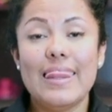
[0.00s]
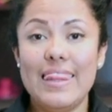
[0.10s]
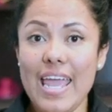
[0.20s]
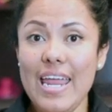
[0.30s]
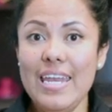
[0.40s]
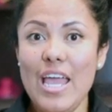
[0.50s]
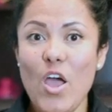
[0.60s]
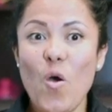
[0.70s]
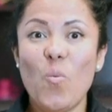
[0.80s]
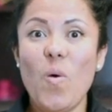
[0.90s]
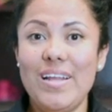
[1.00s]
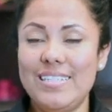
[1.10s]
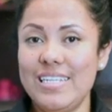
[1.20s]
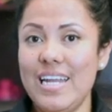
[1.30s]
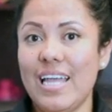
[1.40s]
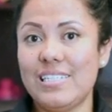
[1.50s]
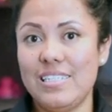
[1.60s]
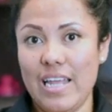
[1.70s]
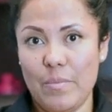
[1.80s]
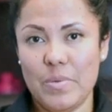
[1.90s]
Then what's the next
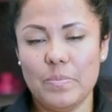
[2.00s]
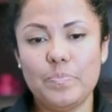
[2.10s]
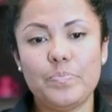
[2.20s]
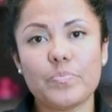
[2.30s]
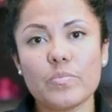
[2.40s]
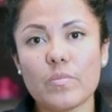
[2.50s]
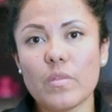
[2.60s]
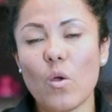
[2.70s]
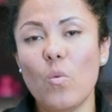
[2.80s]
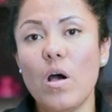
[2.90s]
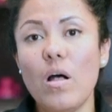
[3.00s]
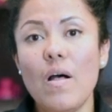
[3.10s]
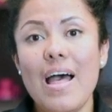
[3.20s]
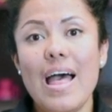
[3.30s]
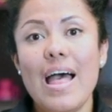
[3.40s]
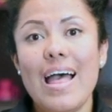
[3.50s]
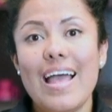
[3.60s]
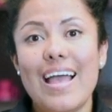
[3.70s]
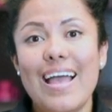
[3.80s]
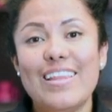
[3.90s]
step? Well,
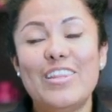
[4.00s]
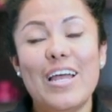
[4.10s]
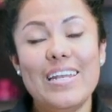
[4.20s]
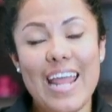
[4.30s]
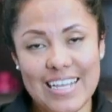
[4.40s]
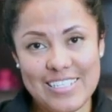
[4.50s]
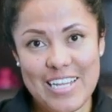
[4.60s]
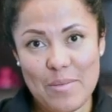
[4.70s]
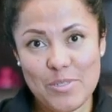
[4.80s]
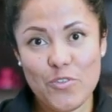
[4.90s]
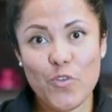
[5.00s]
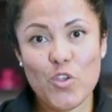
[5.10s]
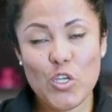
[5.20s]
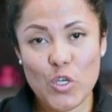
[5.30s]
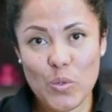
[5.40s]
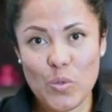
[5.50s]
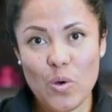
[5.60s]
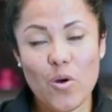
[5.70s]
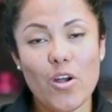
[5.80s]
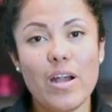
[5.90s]
the next step is for you
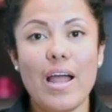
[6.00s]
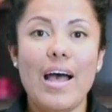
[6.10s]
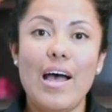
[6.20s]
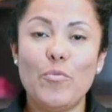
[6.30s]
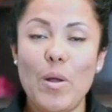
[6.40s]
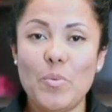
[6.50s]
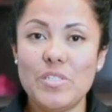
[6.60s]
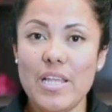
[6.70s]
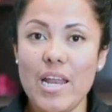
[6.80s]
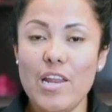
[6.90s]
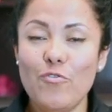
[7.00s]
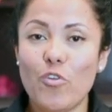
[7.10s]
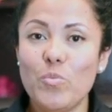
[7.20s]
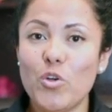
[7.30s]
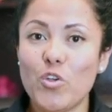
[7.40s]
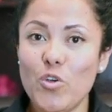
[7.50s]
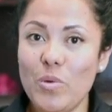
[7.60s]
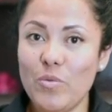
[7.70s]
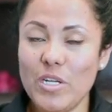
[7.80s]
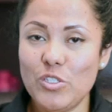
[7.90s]
or a representative from your
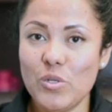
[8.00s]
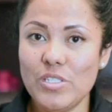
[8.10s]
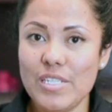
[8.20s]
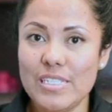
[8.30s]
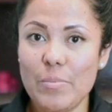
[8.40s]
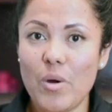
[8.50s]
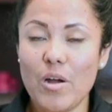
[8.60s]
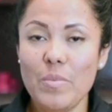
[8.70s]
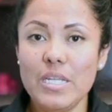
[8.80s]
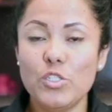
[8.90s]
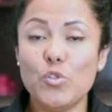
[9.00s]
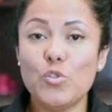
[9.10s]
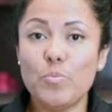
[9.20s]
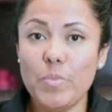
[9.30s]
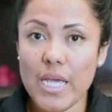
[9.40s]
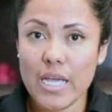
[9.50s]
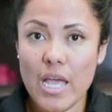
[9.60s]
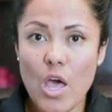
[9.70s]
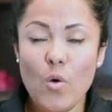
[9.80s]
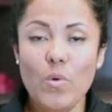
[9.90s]
human resources department to
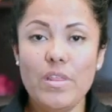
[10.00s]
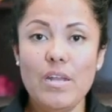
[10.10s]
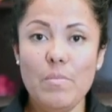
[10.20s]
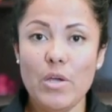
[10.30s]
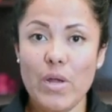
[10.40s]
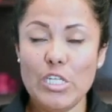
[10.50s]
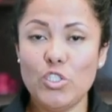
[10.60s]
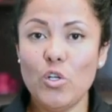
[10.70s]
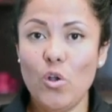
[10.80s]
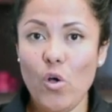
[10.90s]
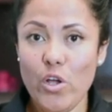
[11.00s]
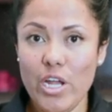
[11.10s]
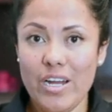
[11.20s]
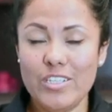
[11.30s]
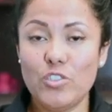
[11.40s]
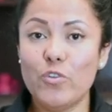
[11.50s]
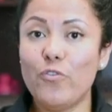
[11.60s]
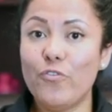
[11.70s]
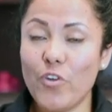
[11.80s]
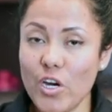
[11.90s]
speak with an immigration lawyer to
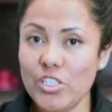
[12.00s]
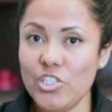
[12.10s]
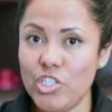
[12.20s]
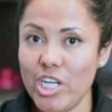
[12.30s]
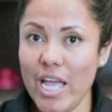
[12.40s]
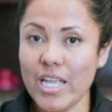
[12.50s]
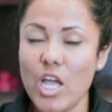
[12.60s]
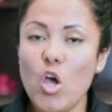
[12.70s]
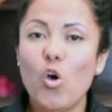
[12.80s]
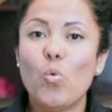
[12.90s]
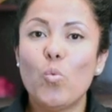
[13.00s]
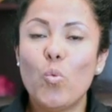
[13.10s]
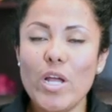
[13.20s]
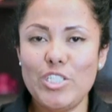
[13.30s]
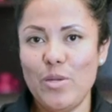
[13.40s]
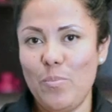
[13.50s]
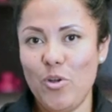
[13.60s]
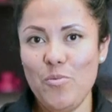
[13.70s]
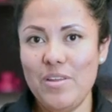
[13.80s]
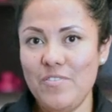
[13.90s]
first check which
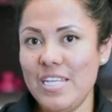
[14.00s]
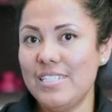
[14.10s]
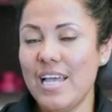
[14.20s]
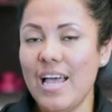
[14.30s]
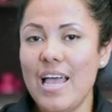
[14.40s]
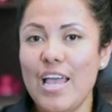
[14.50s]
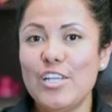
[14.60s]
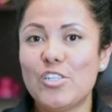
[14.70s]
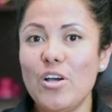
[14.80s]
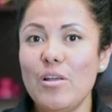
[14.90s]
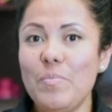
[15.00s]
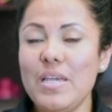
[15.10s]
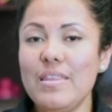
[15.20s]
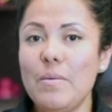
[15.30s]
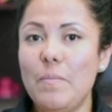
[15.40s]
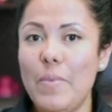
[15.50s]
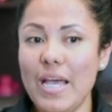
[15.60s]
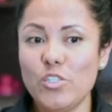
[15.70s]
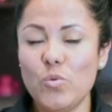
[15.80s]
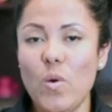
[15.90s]
employment visa is going to be the
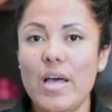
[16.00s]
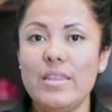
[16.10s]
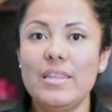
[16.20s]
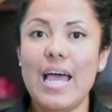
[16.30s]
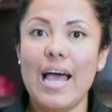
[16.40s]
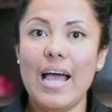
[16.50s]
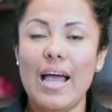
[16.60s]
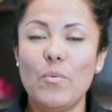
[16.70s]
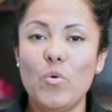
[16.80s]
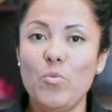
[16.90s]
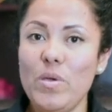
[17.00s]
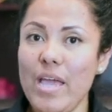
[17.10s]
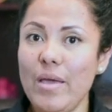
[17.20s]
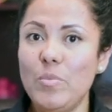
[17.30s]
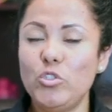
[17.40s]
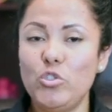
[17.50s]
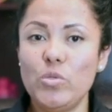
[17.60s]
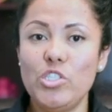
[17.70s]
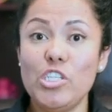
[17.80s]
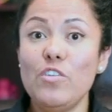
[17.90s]
best one that will be able
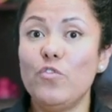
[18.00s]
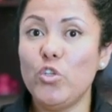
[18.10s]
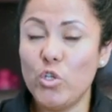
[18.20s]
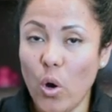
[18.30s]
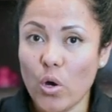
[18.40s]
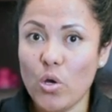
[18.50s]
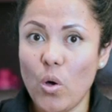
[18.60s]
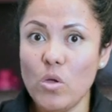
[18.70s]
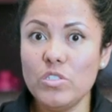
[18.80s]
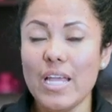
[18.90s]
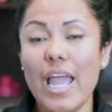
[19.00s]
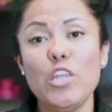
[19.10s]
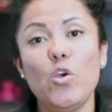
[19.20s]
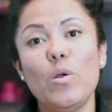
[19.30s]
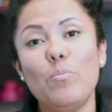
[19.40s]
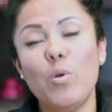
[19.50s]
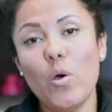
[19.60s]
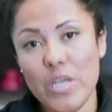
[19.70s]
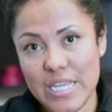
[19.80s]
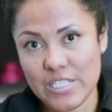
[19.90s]
to achieve your goals and your
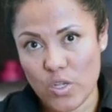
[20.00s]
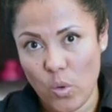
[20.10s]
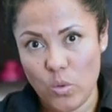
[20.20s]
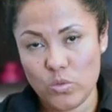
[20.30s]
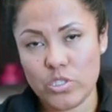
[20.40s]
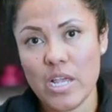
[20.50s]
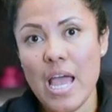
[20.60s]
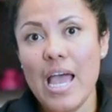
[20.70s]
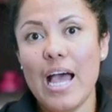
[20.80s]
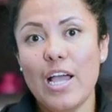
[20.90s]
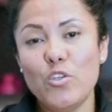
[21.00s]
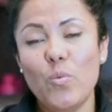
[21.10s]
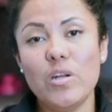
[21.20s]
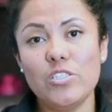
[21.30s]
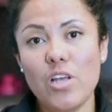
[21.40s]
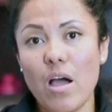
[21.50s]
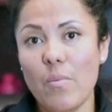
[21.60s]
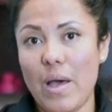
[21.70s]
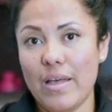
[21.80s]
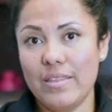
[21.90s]
employees' goals. You want to
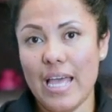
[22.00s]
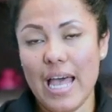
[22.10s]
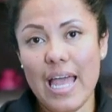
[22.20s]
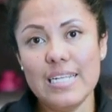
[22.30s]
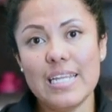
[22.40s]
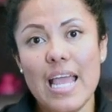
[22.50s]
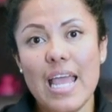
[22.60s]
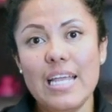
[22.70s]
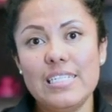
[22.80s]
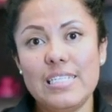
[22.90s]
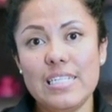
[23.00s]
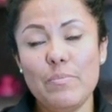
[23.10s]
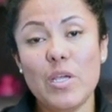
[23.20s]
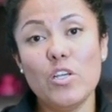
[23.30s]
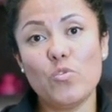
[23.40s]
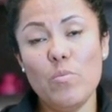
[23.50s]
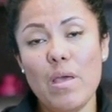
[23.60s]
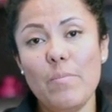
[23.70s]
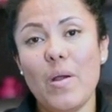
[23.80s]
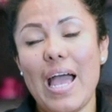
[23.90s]
talk about that and see, because
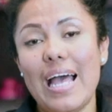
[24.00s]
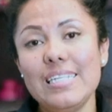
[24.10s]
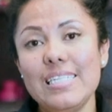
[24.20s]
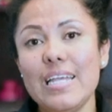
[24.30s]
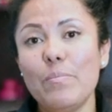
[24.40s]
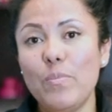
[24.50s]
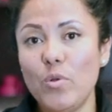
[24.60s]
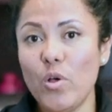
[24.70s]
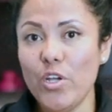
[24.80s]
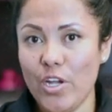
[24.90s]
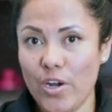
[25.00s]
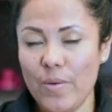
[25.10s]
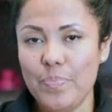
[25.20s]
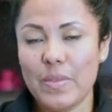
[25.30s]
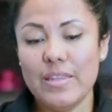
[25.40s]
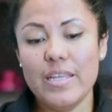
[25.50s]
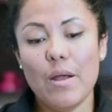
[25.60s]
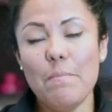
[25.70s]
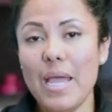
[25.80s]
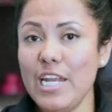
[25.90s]
remember, as the employer,
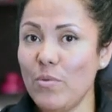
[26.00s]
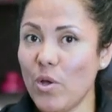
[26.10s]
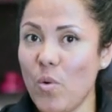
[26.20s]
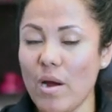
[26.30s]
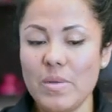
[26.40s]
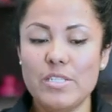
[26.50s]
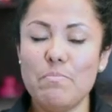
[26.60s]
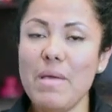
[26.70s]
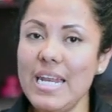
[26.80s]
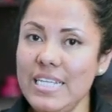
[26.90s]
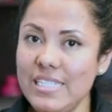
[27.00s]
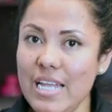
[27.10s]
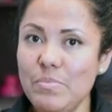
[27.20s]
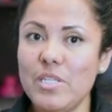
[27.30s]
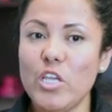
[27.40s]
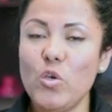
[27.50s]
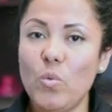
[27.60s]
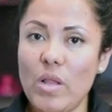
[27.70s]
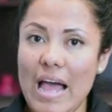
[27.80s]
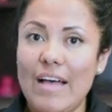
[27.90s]
there are many requirements, many steps that
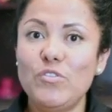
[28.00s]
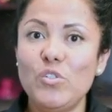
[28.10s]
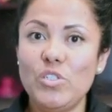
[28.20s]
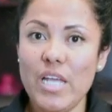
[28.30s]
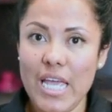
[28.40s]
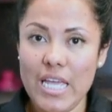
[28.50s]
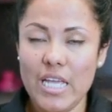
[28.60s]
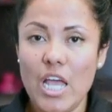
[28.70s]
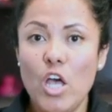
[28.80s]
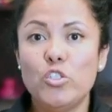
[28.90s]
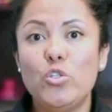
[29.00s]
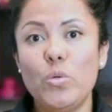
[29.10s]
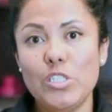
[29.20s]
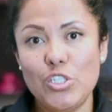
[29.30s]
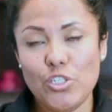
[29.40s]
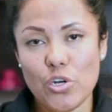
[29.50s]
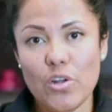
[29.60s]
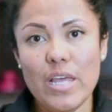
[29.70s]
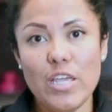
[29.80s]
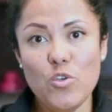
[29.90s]
you will have to take to
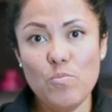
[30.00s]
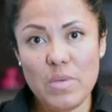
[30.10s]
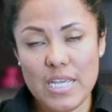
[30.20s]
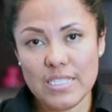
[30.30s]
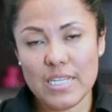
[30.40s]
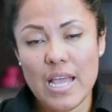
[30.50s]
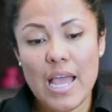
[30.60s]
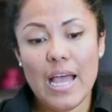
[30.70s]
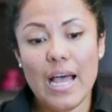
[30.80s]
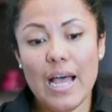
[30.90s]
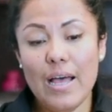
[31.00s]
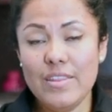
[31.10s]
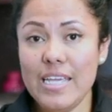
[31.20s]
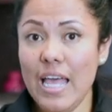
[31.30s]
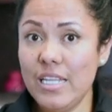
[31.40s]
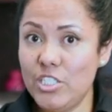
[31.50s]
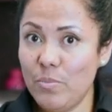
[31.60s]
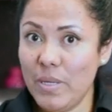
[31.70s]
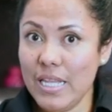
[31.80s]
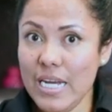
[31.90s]
ensure that you meet the
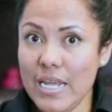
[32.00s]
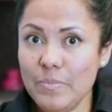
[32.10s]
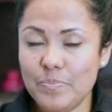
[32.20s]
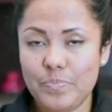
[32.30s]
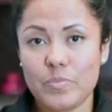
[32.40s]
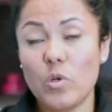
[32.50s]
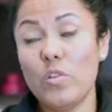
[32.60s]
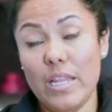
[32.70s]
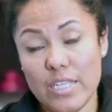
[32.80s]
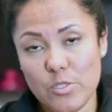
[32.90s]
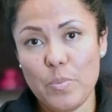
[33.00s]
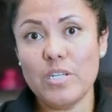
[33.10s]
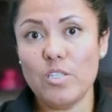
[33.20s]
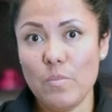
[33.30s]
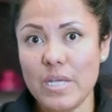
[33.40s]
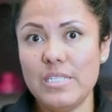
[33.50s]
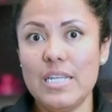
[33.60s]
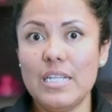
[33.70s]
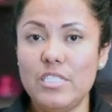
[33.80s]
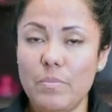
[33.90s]
eligibility, or that this person meets
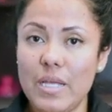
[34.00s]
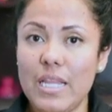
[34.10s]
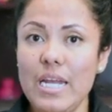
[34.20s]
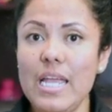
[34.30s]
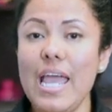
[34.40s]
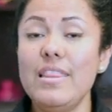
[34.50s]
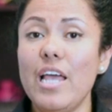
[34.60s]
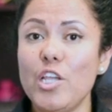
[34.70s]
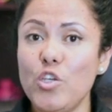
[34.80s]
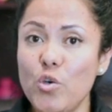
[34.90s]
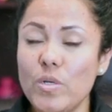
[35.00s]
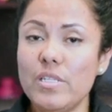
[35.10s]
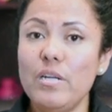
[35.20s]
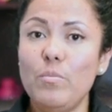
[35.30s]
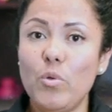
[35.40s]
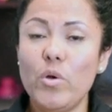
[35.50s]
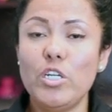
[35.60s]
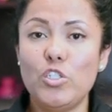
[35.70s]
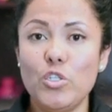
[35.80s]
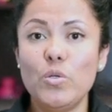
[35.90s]
the eligibility, and that you as an
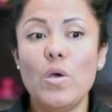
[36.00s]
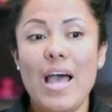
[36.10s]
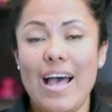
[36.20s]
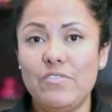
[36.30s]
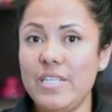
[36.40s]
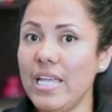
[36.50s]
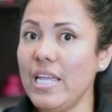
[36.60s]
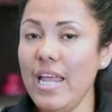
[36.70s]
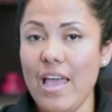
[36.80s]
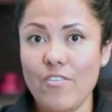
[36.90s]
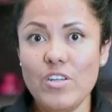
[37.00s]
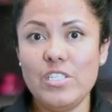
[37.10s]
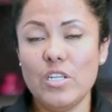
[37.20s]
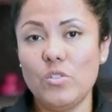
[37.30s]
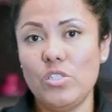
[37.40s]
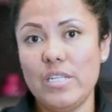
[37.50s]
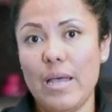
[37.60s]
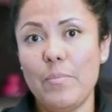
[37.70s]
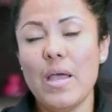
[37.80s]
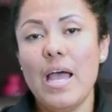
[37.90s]
employer too have taken every single
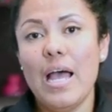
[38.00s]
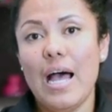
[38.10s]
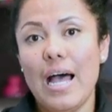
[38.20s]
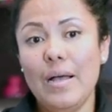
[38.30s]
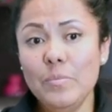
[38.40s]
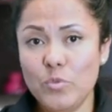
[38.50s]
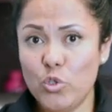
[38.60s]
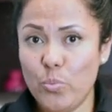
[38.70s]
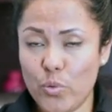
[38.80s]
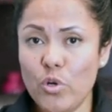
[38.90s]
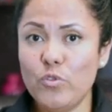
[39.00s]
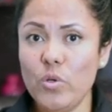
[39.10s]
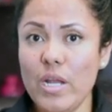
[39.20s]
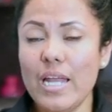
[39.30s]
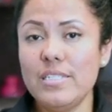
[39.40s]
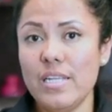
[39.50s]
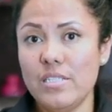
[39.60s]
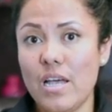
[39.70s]
step to prove to the United States